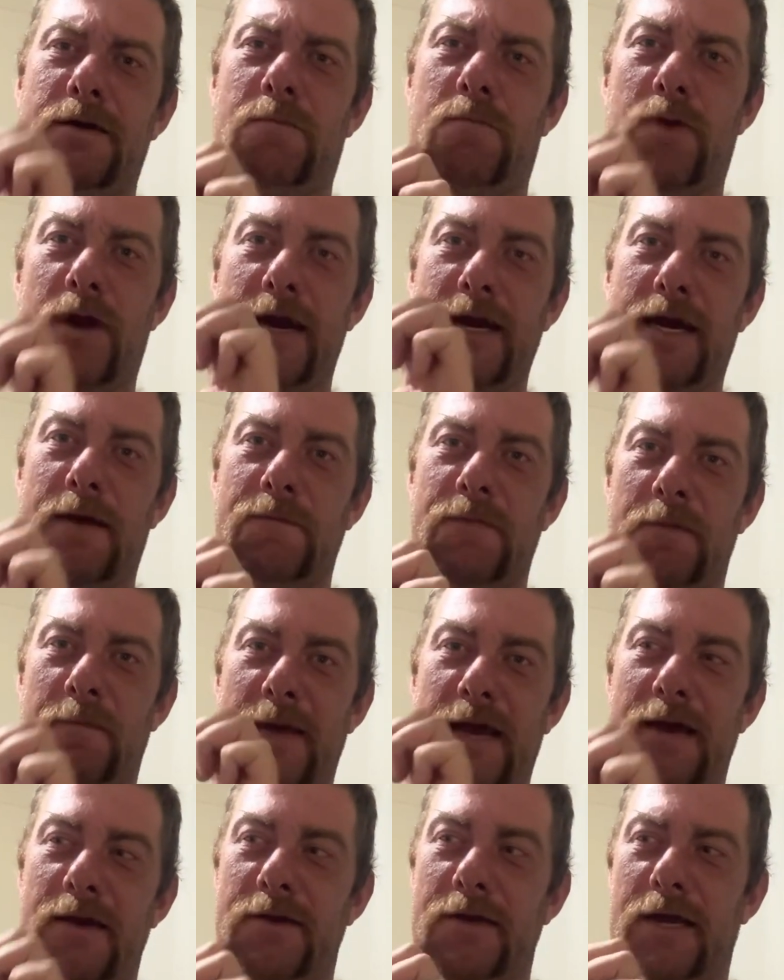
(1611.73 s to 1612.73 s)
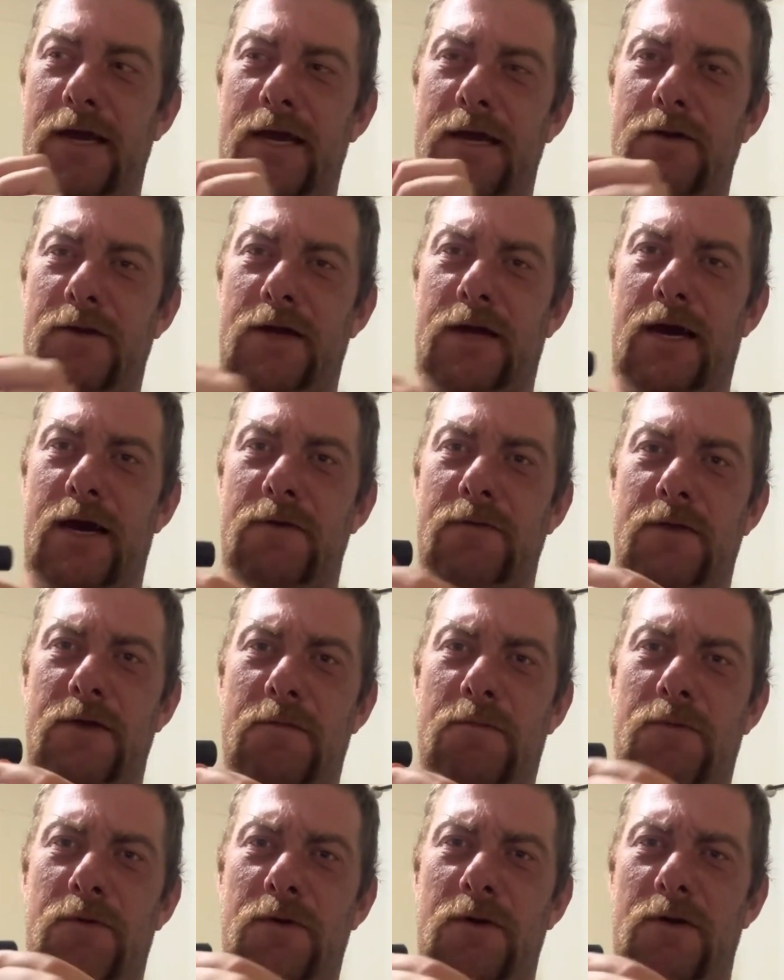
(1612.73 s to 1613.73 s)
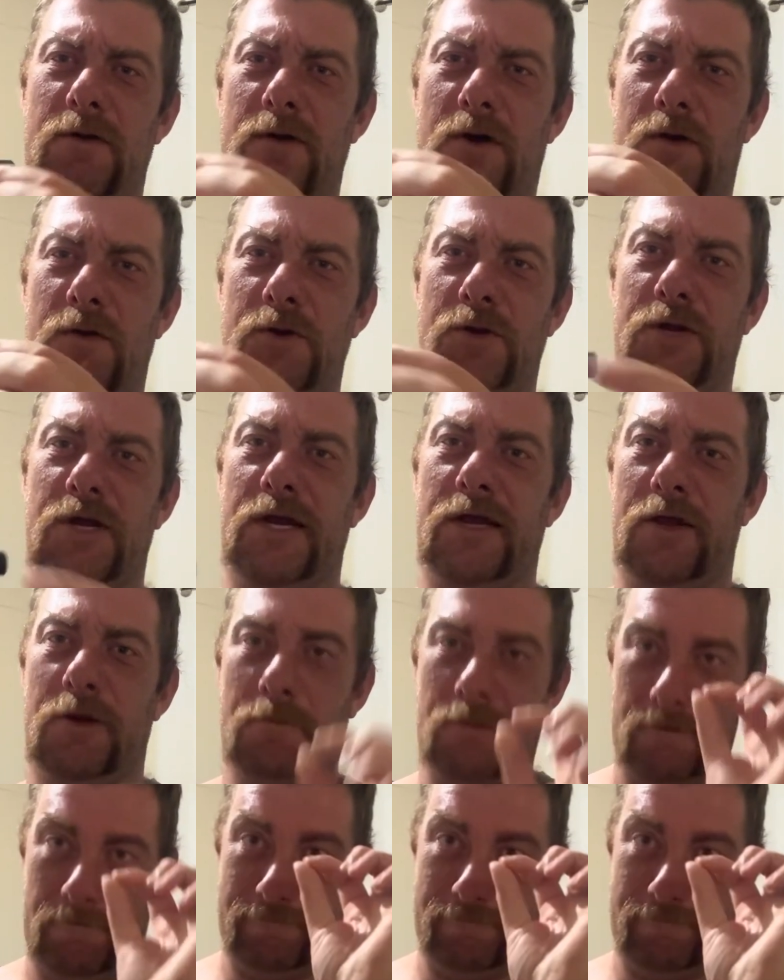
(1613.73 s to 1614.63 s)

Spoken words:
break up the mountain tan to go with the orange D-loop.